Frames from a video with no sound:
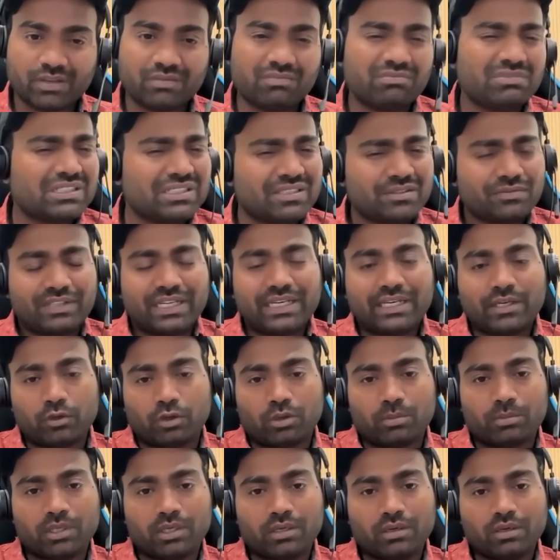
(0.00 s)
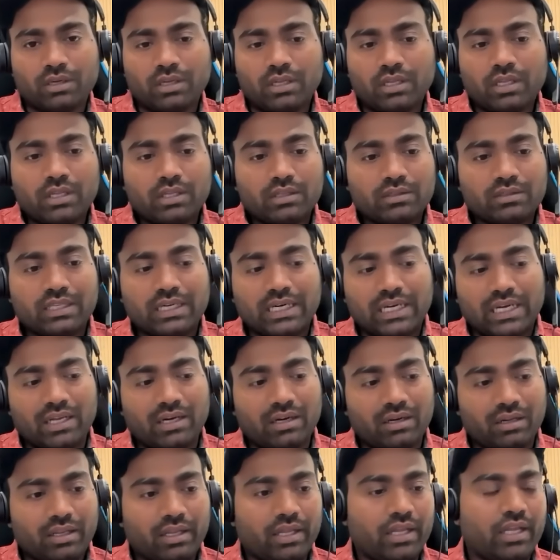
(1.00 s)
which is very common. There
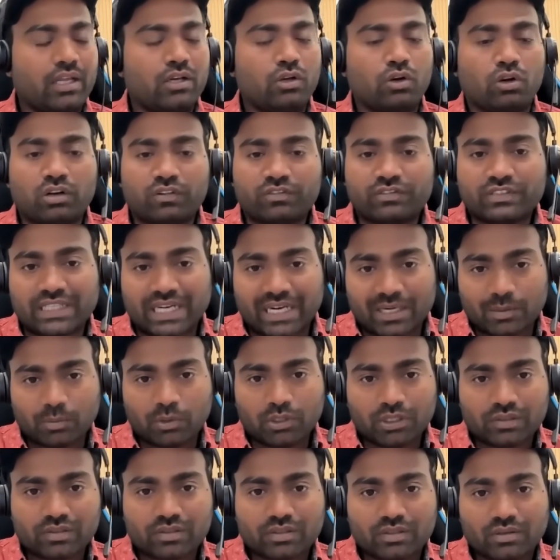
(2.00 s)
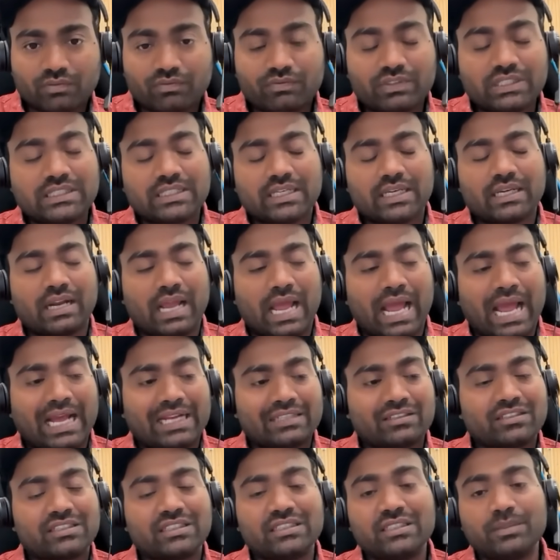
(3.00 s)
are a lot of chatbots which are
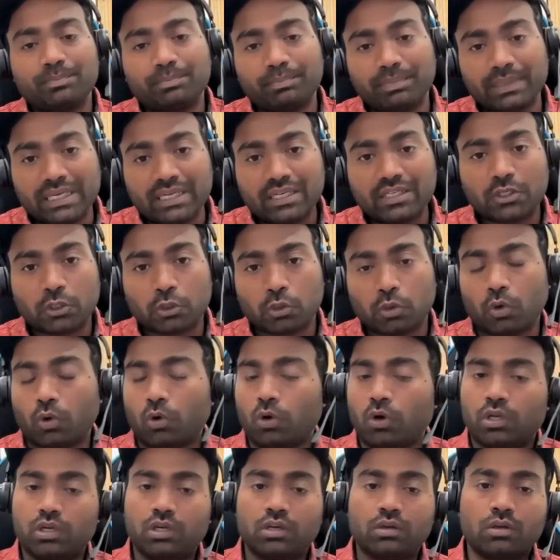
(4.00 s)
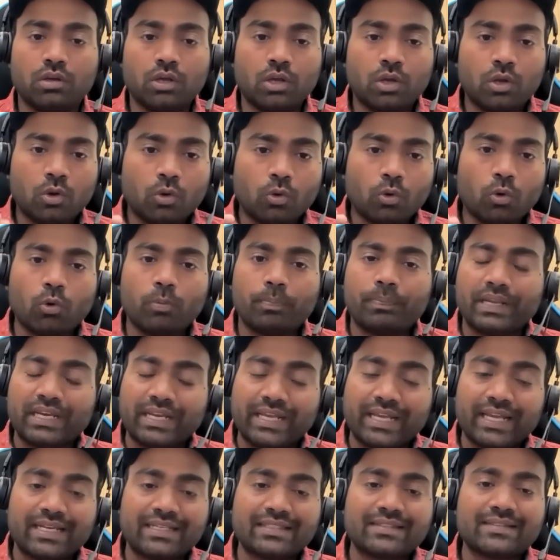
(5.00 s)
actually built on
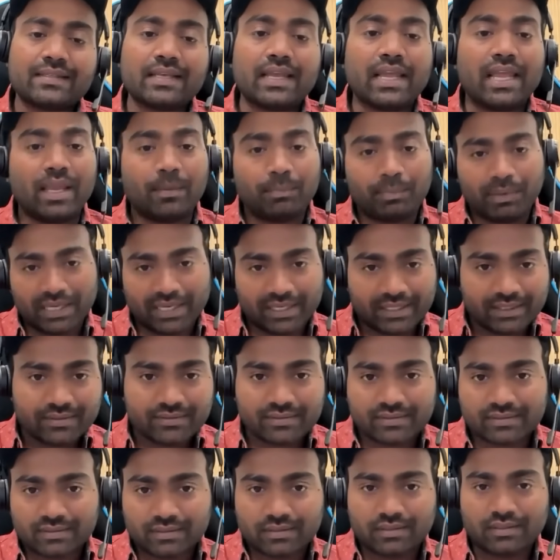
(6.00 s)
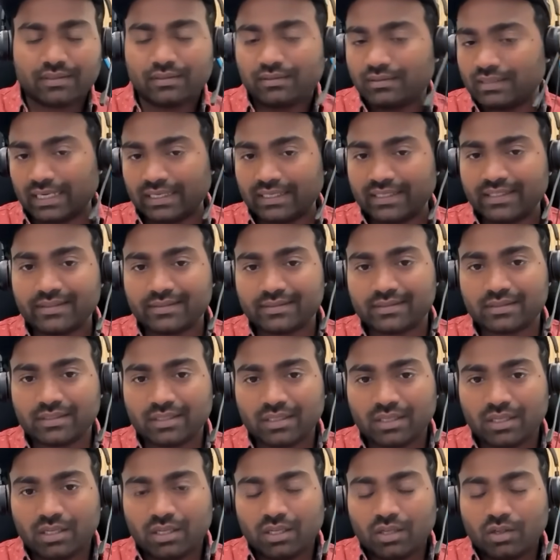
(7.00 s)
OpenAI's A P Is. That is,
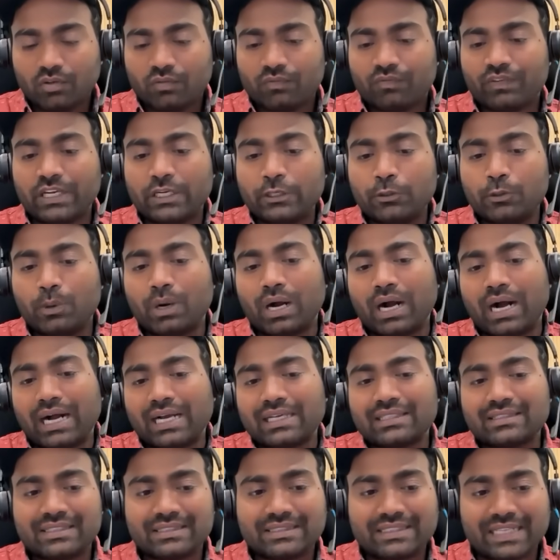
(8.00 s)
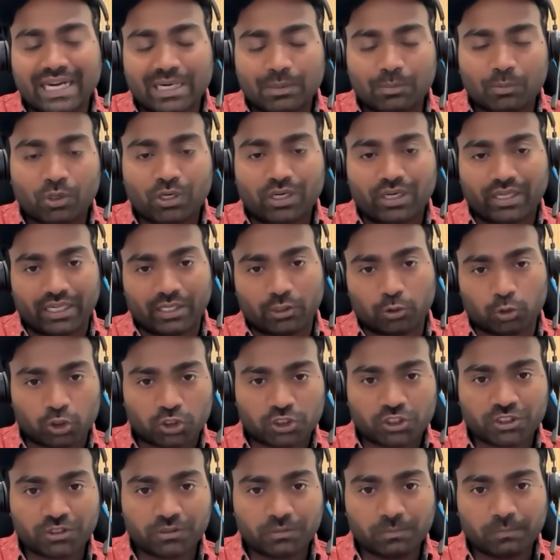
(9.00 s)
when you ask the chatbot a
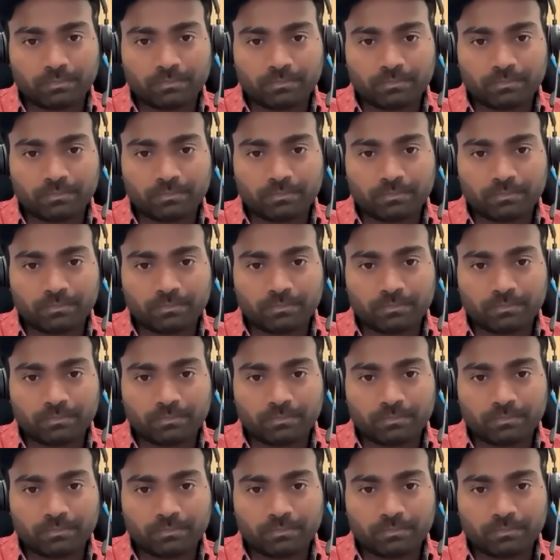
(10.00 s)
question,